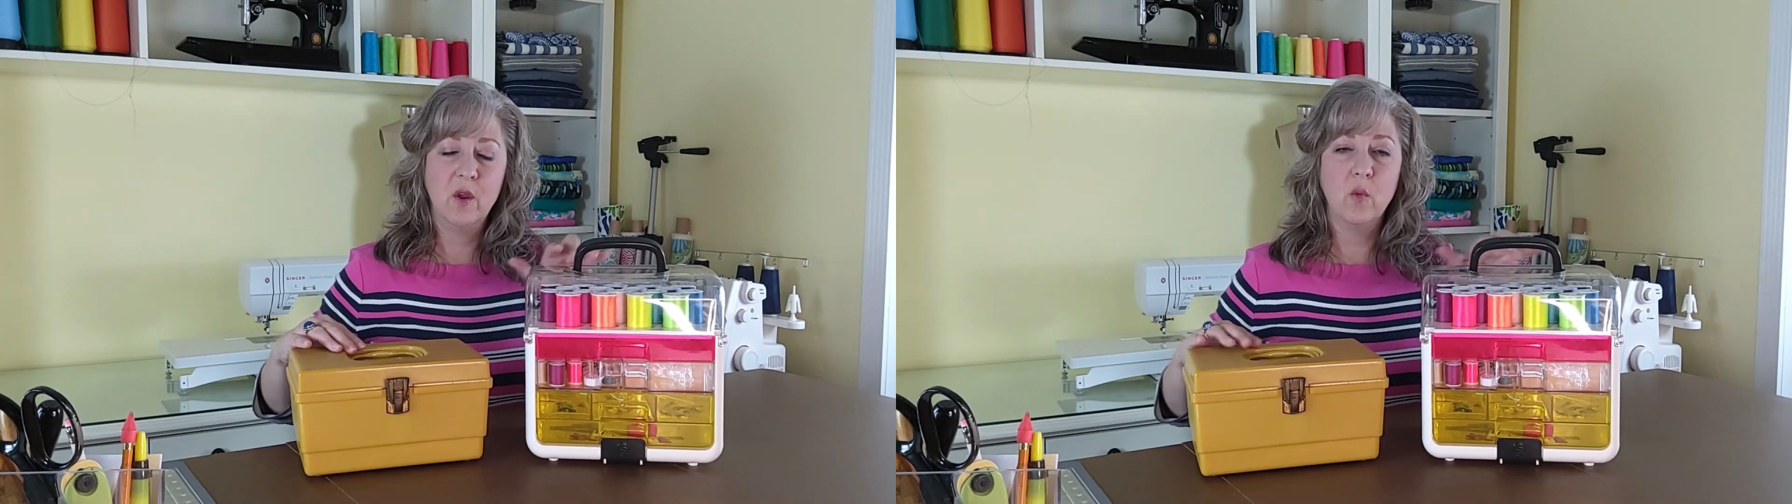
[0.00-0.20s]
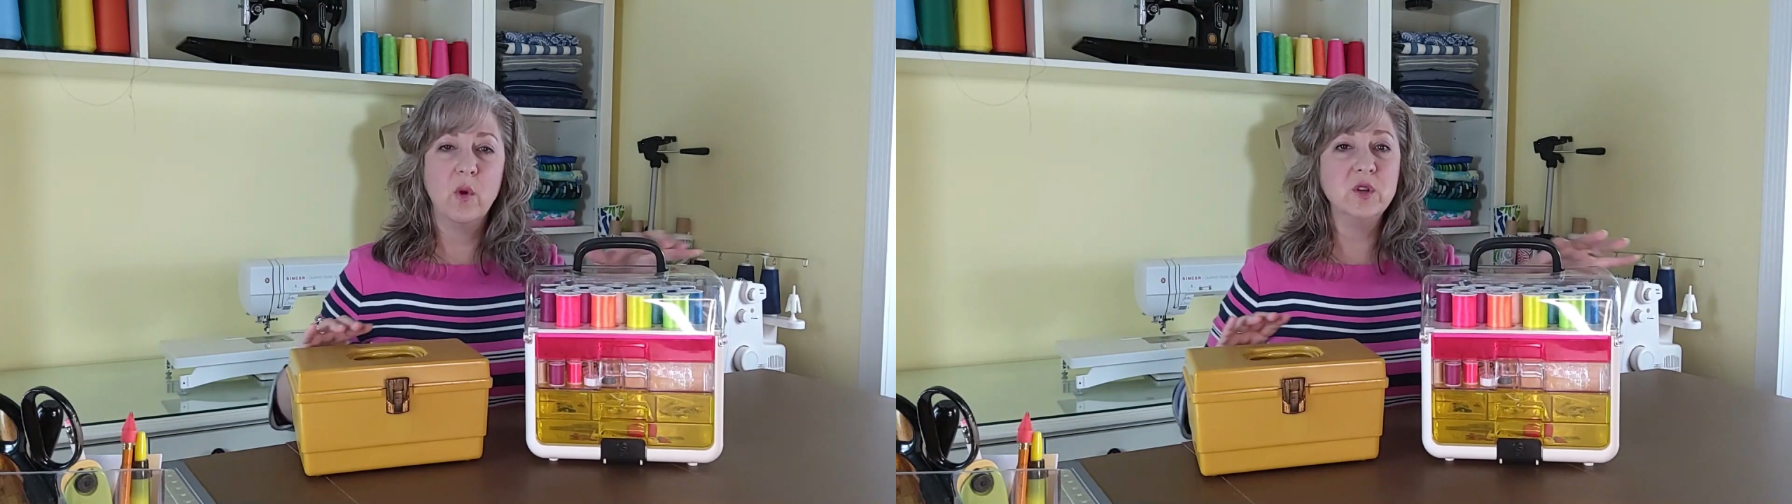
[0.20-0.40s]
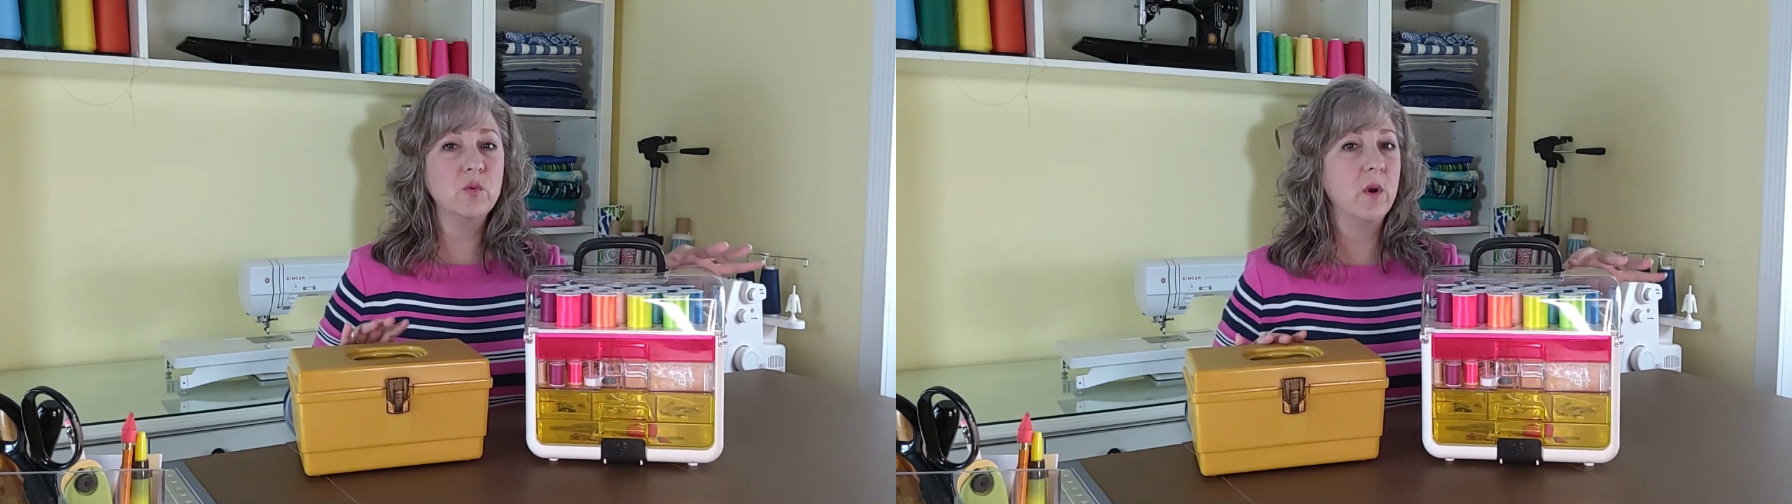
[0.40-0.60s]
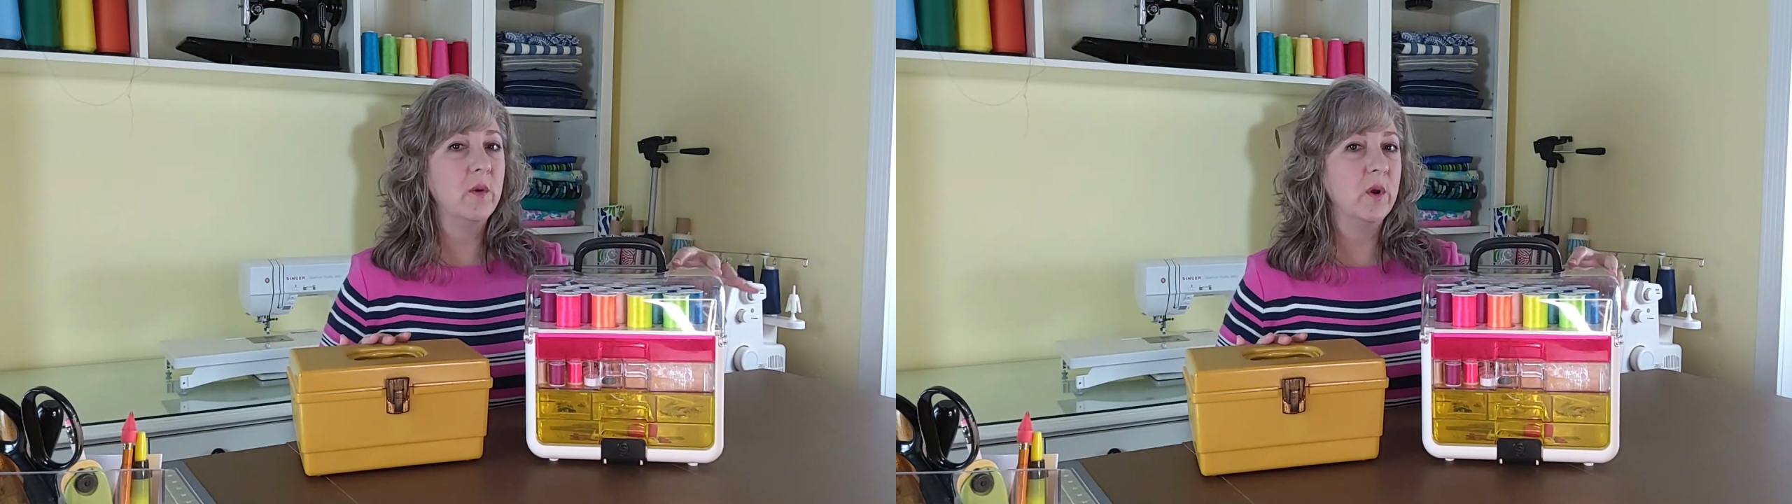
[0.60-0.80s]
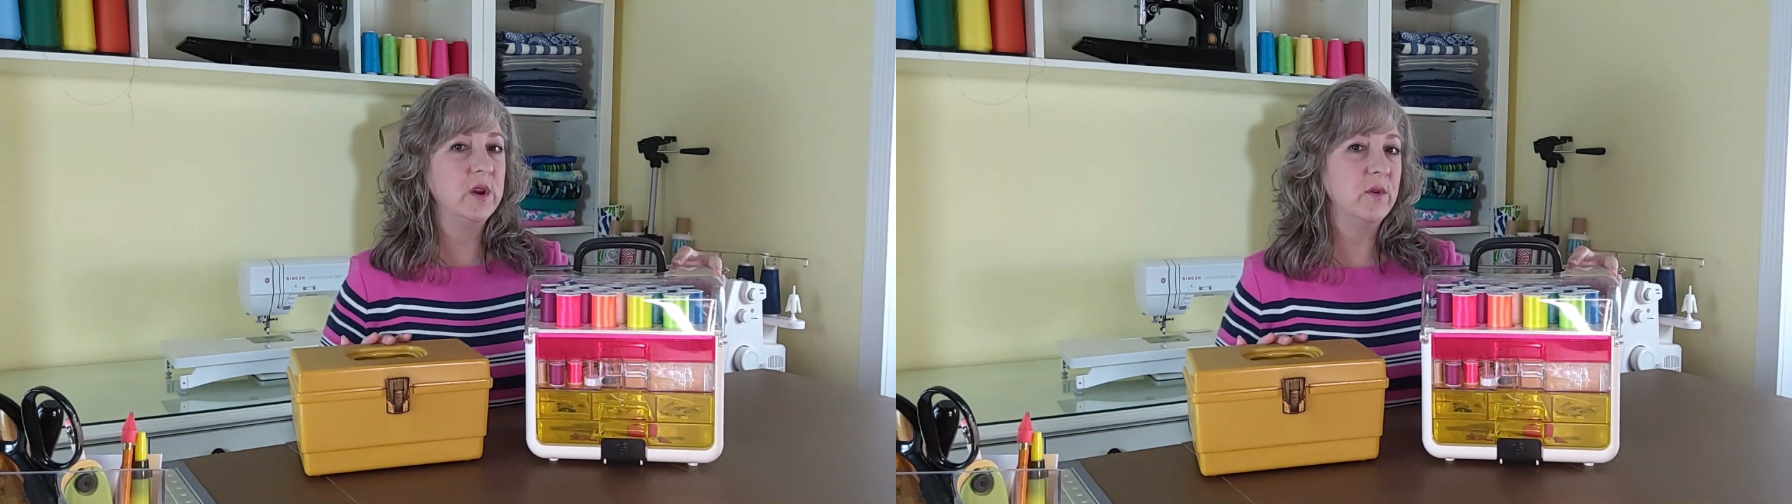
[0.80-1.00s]
Which
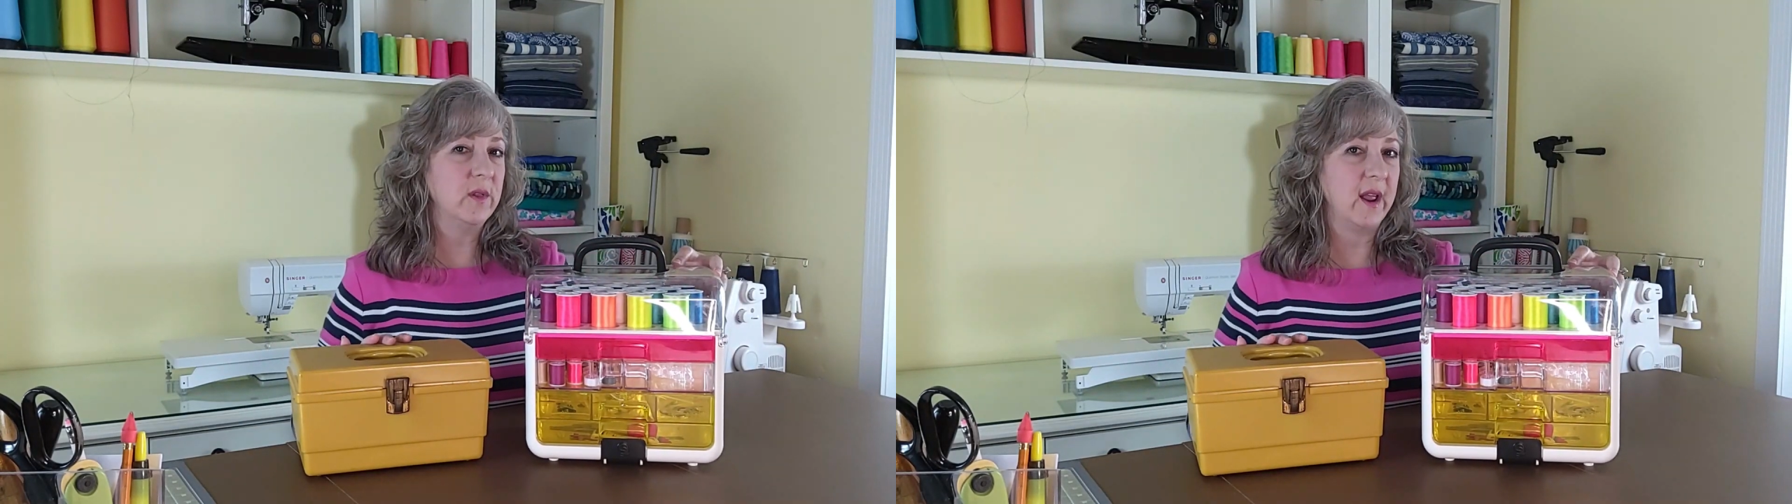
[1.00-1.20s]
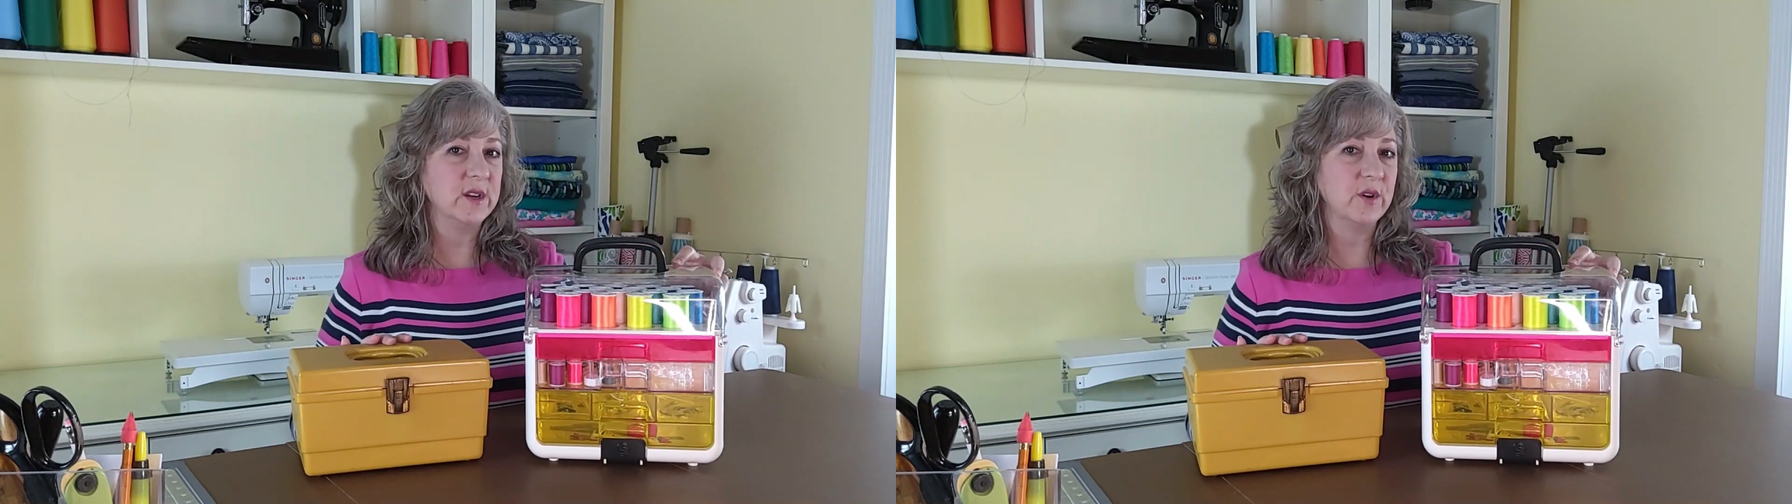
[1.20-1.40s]
one would you like